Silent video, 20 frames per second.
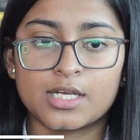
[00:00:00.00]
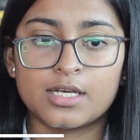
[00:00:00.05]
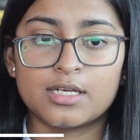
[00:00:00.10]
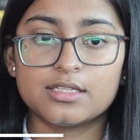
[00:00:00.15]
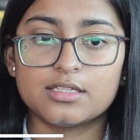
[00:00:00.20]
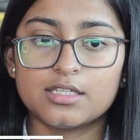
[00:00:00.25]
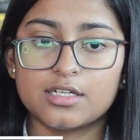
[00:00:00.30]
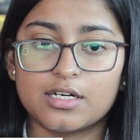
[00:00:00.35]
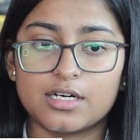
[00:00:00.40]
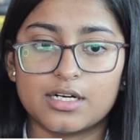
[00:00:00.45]

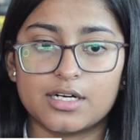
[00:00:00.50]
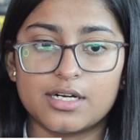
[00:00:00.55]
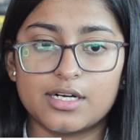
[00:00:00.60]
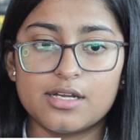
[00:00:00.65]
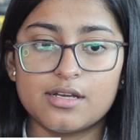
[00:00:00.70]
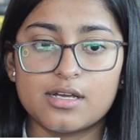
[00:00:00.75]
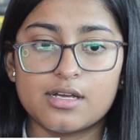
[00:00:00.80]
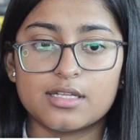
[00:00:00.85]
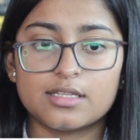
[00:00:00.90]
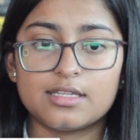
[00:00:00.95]
Third,
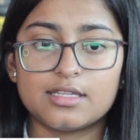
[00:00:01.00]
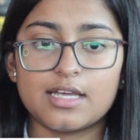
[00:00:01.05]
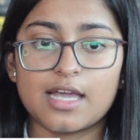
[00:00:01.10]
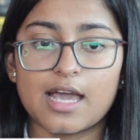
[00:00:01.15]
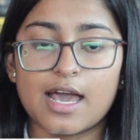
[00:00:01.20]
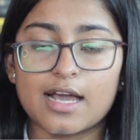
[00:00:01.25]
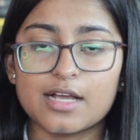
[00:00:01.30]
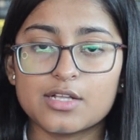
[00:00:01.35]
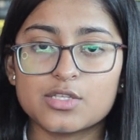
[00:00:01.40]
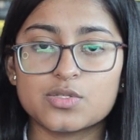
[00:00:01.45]
the
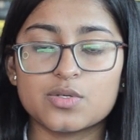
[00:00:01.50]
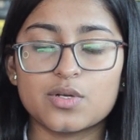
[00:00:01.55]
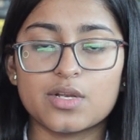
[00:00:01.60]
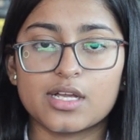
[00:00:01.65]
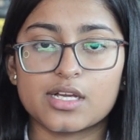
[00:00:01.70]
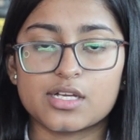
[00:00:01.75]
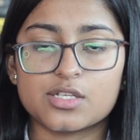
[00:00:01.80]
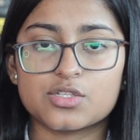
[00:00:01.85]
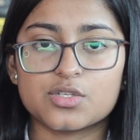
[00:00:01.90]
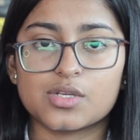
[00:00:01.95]
actual
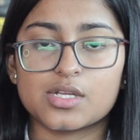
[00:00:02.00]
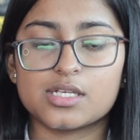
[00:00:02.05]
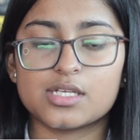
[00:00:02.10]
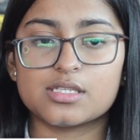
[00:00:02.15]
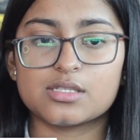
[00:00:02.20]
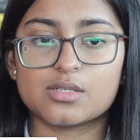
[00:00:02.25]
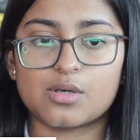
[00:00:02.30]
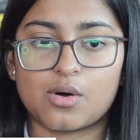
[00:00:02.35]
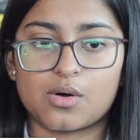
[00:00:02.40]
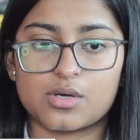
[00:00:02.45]

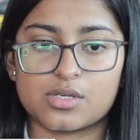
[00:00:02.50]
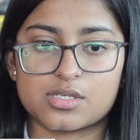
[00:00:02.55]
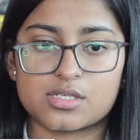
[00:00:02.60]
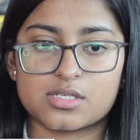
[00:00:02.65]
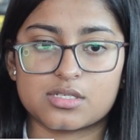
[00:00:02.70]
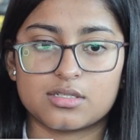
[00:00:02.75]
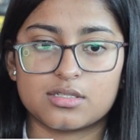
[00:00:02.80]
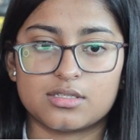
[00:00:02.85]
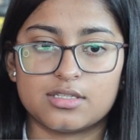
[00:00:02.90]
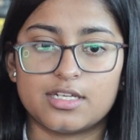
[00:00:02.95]
injuries
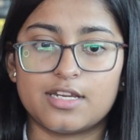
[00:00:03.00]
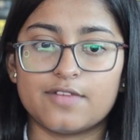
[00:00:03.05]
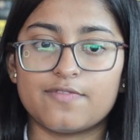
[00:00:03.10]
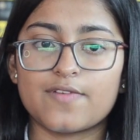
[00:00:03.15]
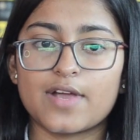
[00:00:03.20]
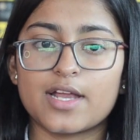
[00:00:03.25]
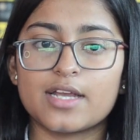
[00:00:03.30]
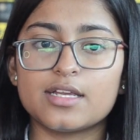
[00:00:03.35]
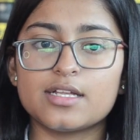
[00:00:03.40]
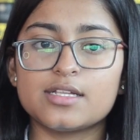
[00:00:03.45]
caused. The
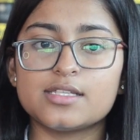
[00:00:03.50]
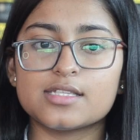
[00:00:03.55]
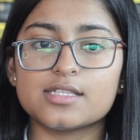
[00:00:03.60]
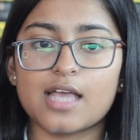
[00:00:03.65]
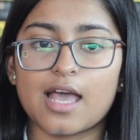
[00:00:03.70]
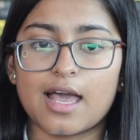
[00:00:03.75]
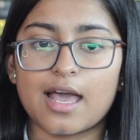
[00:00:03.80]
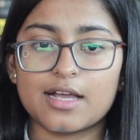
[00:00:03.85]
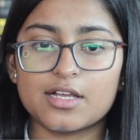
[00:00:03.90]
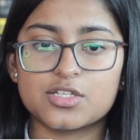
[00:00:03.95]
defendant's
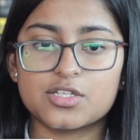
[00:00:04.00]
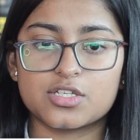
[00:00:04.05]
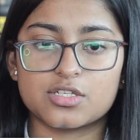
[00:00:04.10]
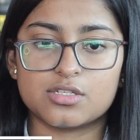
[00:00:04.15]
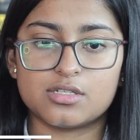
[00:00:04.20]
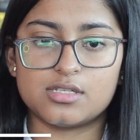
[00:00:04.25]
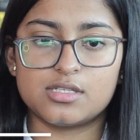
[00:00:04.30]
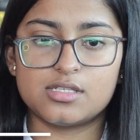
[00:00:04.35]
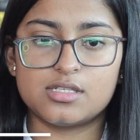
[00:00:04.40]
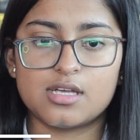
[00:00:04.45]

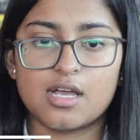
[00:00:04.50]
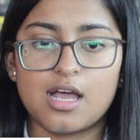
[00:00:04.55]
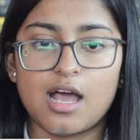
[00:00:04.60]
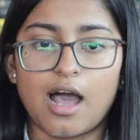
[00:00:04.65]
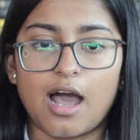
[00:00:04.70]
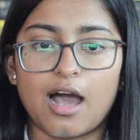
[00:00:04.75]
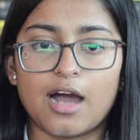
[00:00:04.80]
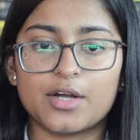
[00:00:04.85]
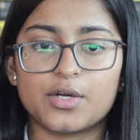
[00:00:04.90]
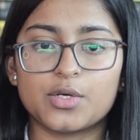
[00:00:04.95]
actions
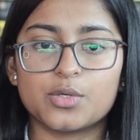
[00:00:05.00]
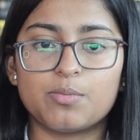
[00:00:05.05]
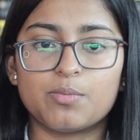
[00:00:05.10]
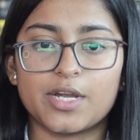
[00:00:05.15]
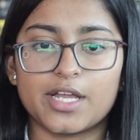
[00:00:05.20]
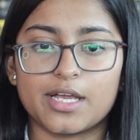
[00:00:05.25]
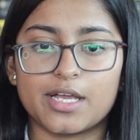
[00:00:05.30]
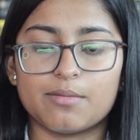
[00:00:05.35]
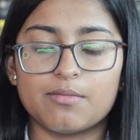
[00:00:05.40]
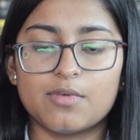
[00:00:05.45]
are to
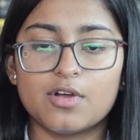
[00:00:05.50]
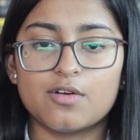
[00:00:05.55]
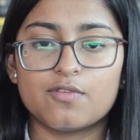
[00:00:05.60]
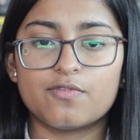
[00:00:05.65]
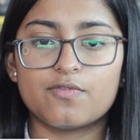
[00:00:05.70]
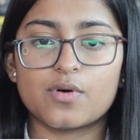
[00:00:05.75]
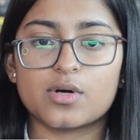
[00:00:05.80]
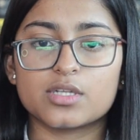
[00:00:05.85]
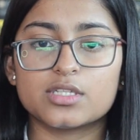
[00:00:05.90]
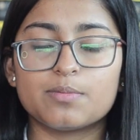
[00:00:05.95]
blame
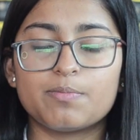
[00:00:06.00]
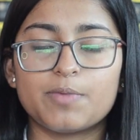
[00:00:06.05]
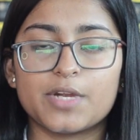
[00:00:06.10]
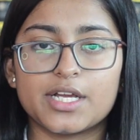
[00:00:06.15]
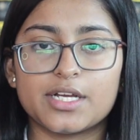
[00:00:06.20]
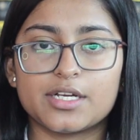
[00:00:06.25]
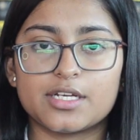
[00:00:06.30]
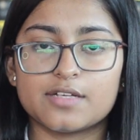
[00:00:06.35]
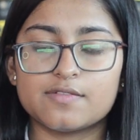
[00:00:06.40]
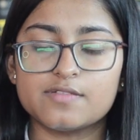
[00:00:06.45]
for the
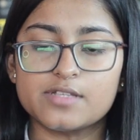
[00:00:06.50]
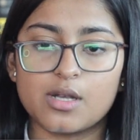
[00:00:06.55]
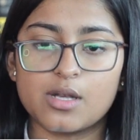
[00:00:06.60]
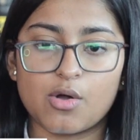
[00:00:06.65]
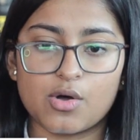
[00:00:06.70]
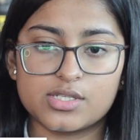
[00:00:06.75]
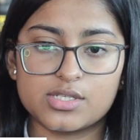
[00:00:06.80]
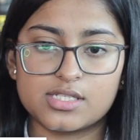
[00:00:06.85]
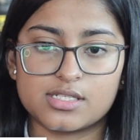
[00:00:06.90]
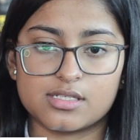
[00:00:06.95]
plaintiff's
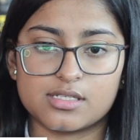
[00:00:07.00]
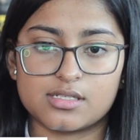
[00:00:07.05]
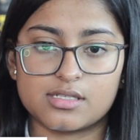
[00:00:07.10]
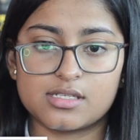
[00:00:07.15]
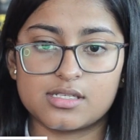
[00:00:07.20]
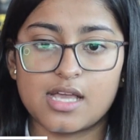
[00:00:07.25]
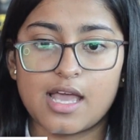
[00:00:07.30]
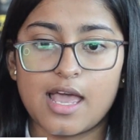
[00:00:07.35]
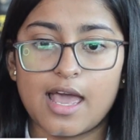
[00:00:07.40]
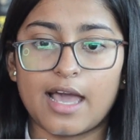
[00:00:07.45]

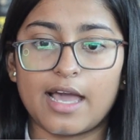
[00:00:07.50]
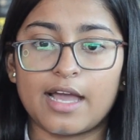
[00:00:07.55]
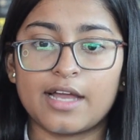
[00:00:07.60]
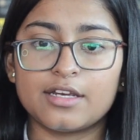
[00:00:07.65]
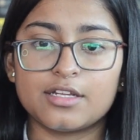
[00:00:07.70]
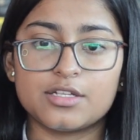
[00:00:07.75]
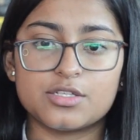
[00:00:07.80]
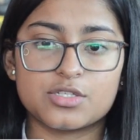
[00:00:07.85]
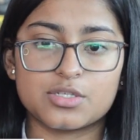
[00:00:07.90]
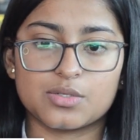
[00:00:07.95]
losses and
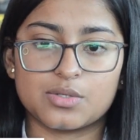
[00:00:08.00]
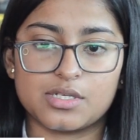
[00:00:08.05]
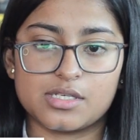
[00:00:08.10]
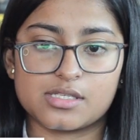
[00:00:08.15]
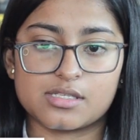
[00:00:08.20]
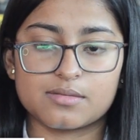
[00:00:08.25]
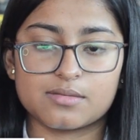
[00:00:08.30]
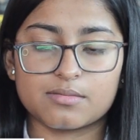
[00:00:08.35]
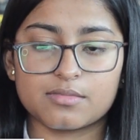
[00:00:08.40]
injuries,